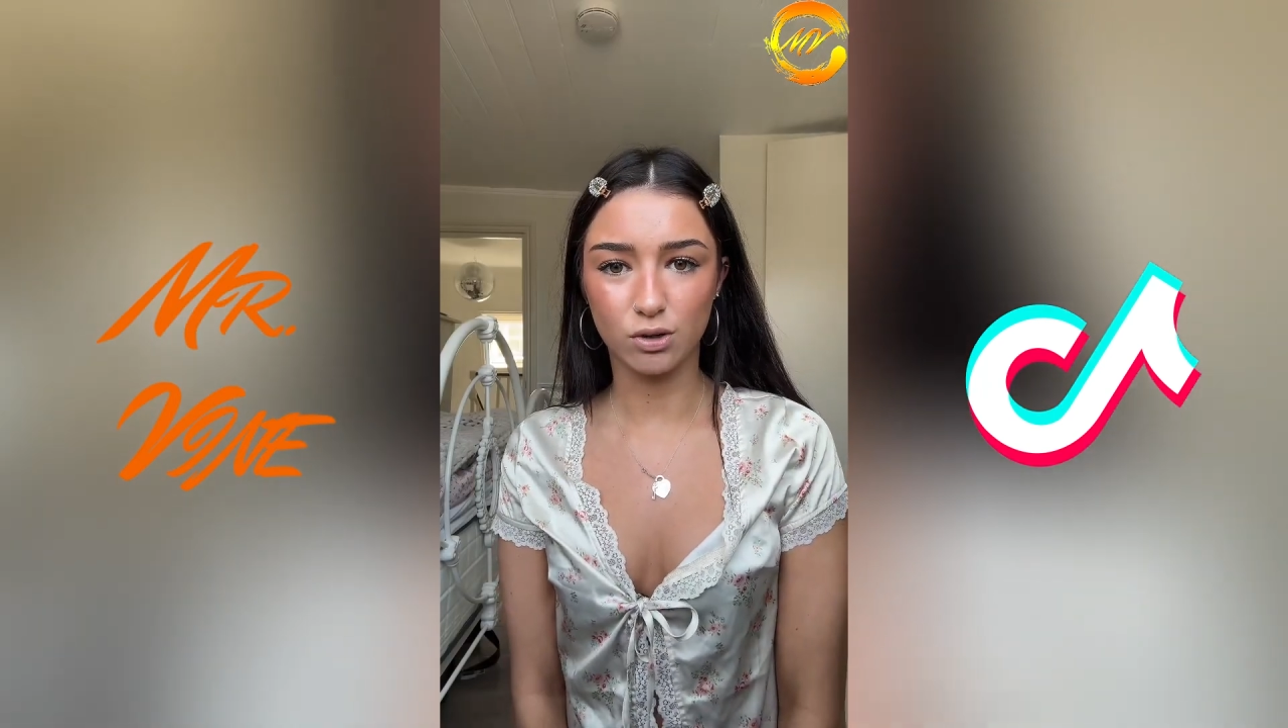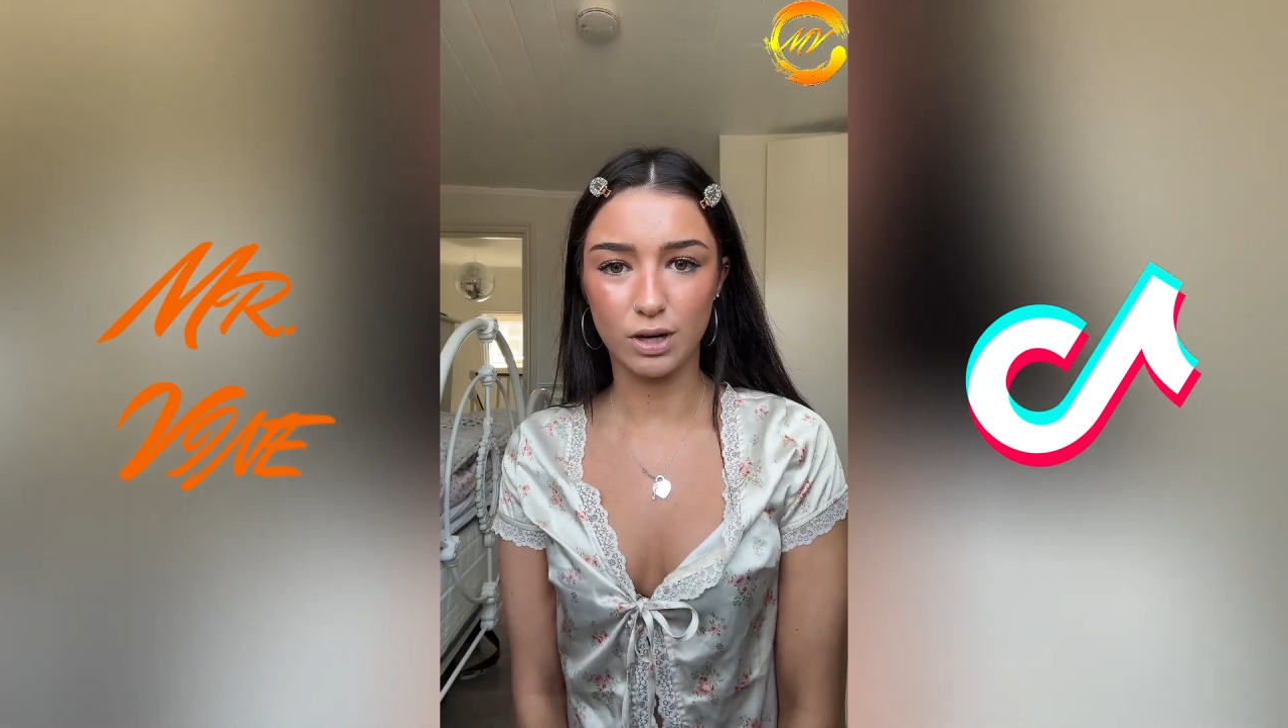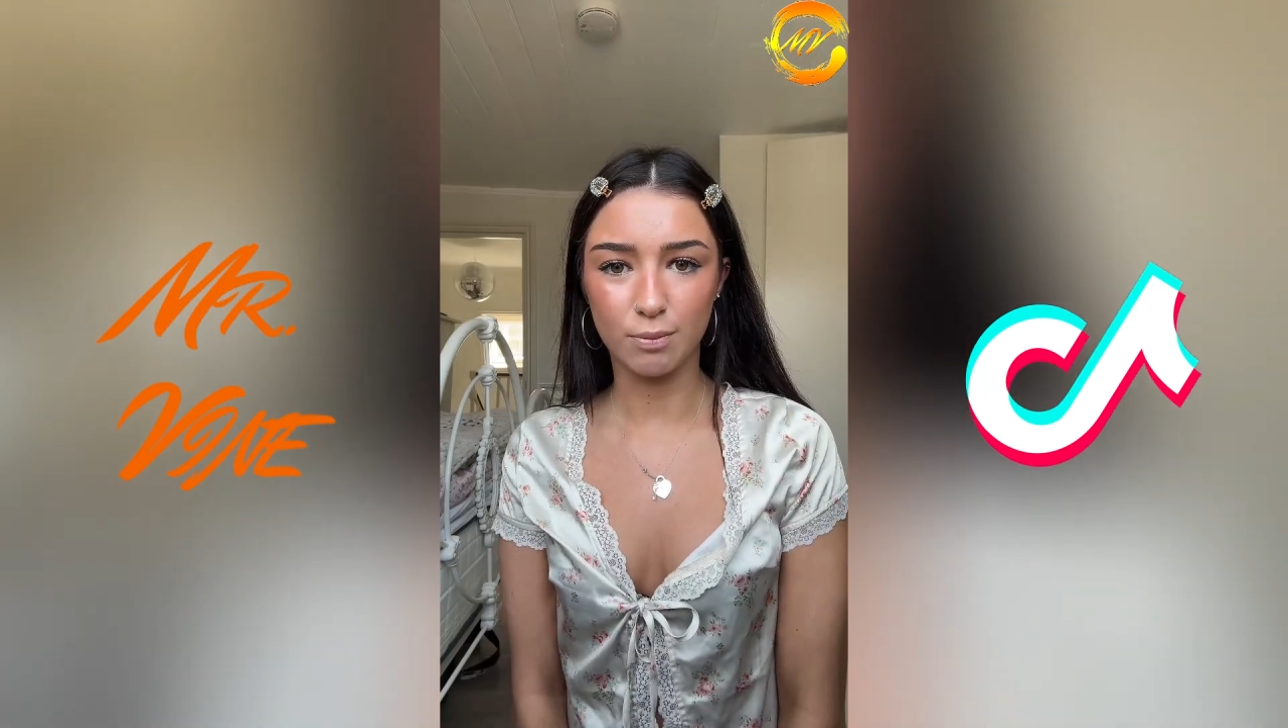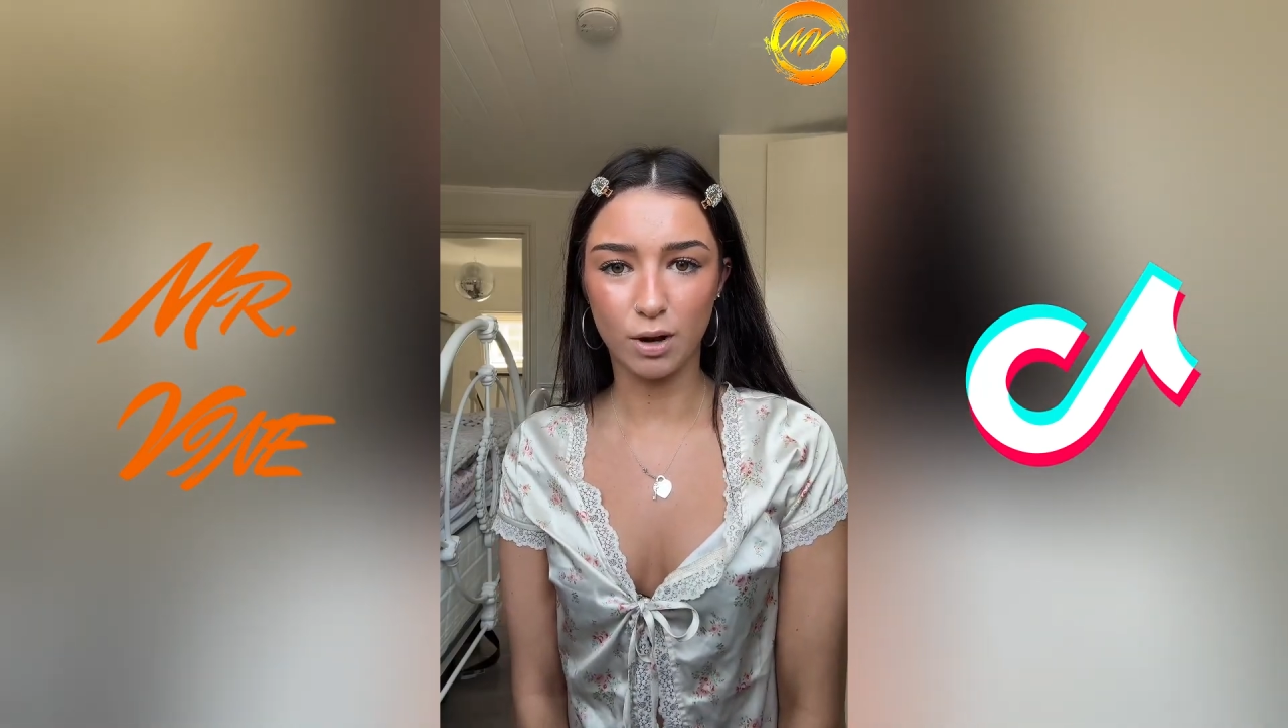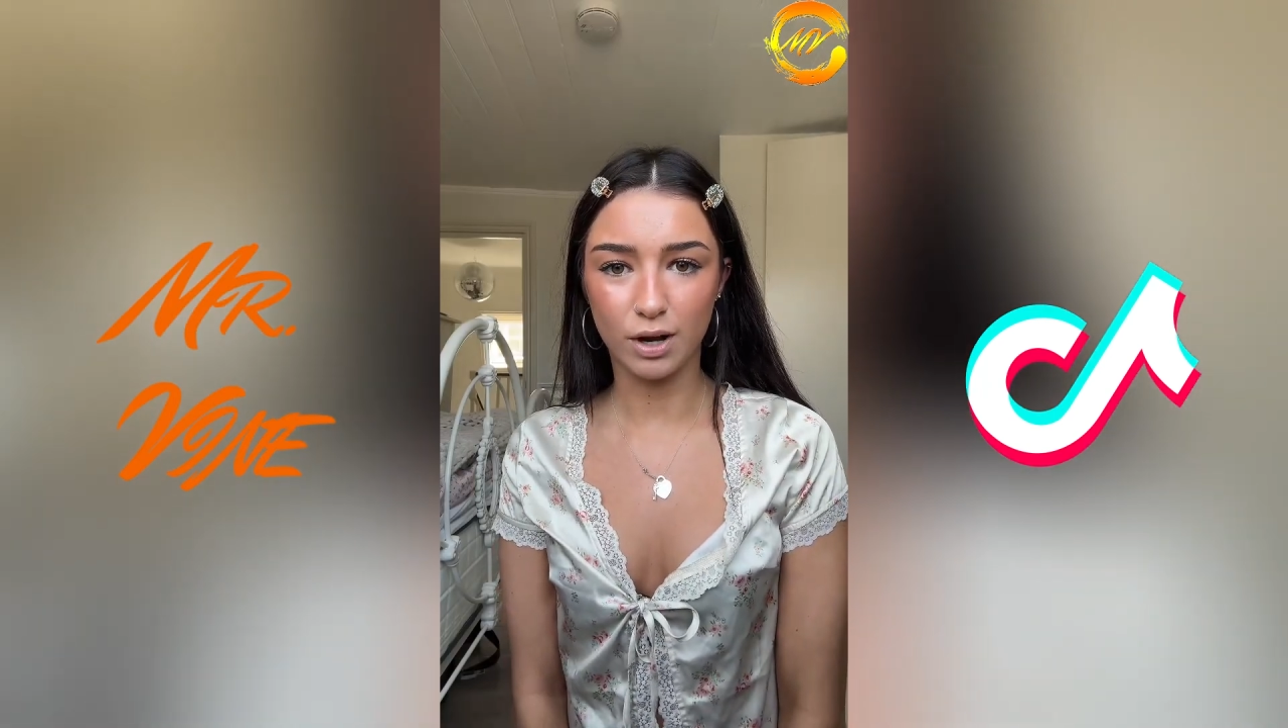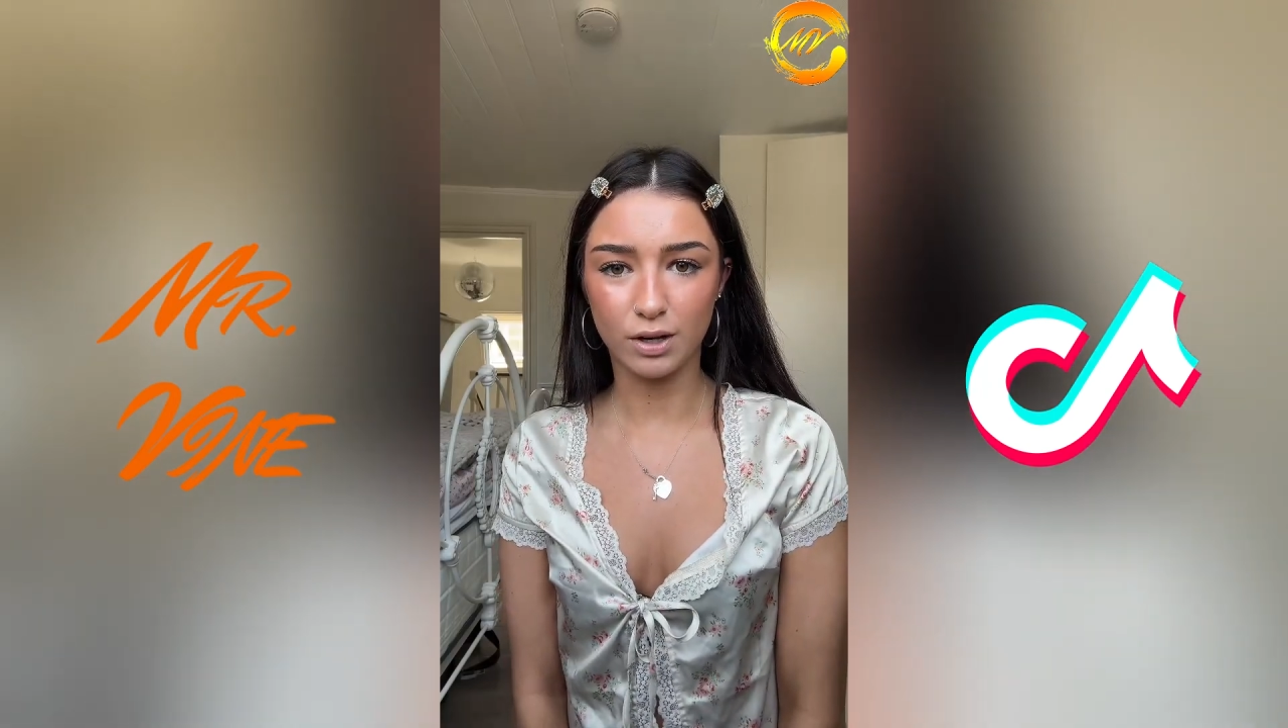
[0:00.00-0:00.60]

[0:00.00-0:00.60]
or lip liner.